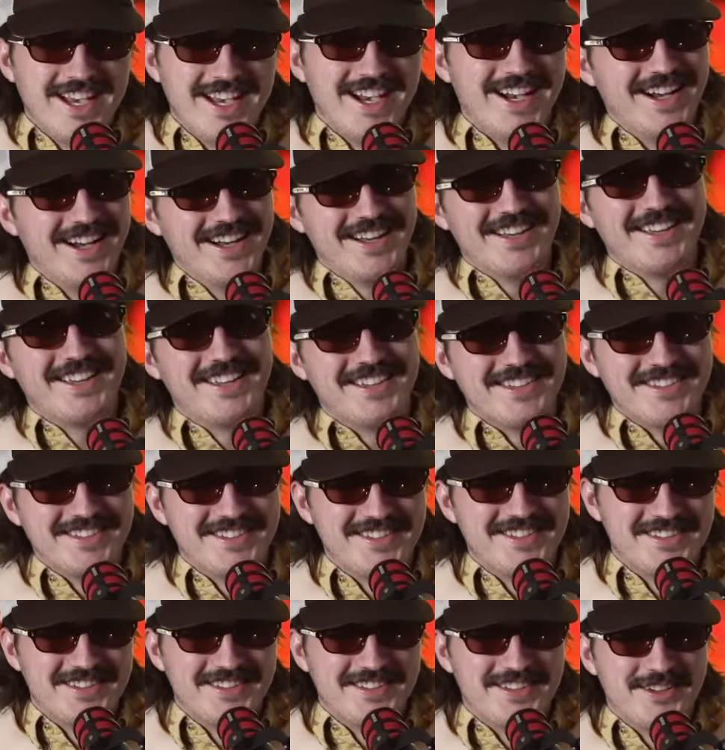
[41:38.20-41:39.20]

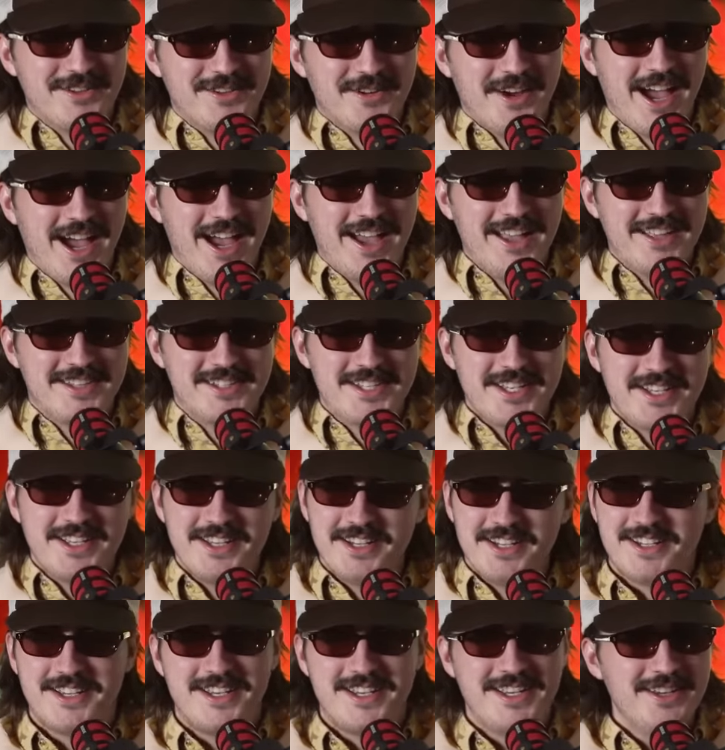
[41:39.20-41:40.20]
it's, ha- it's like a
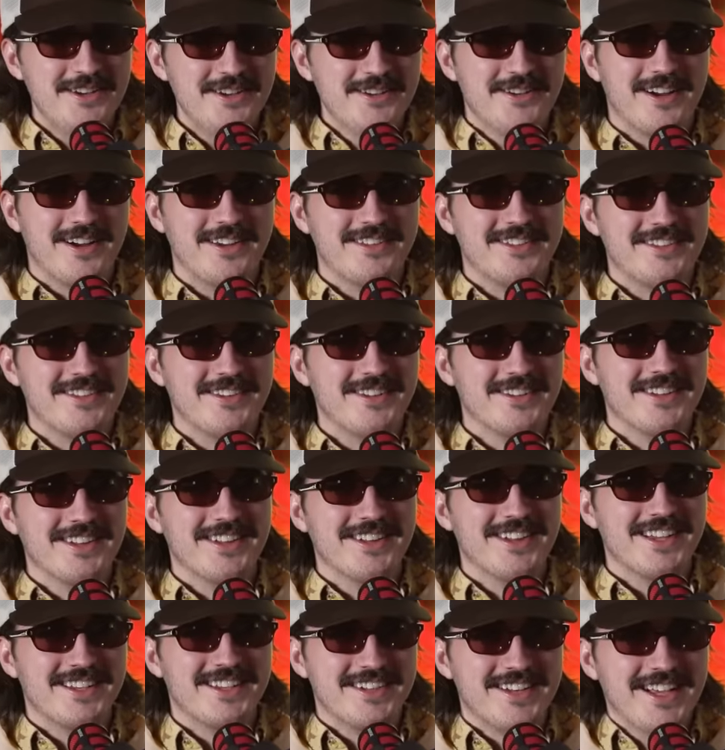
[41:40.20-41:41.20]
queue. I saw the
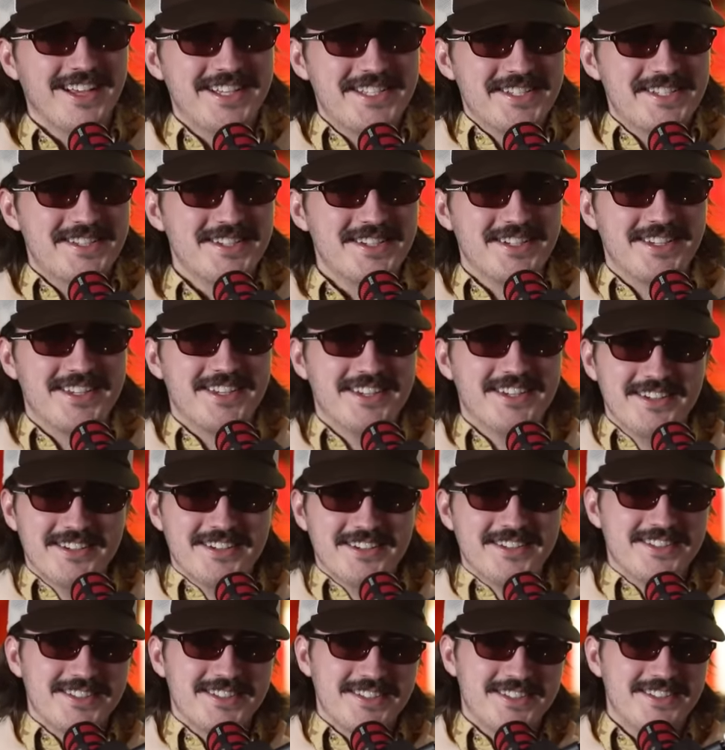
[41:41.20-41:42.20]
like next in queue.
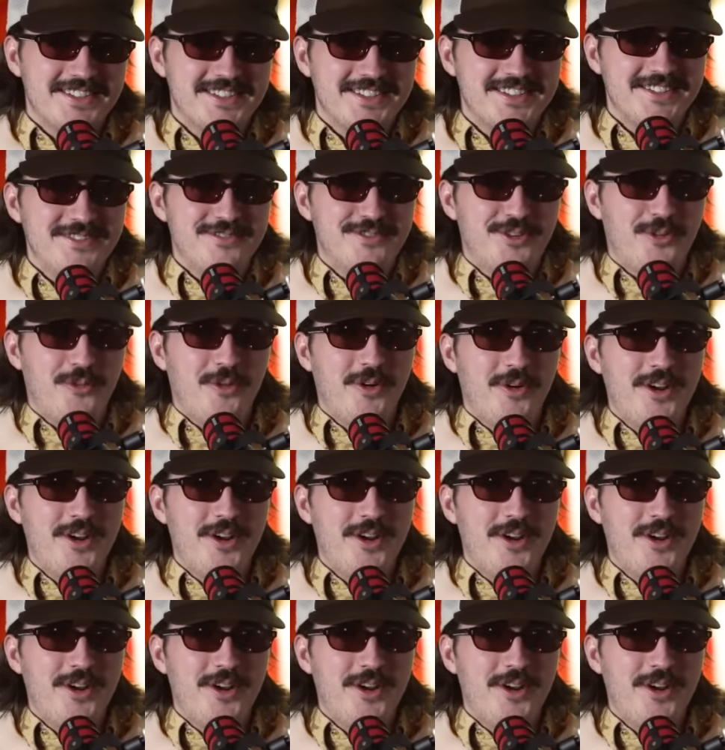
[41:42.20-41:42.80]
It's like twenty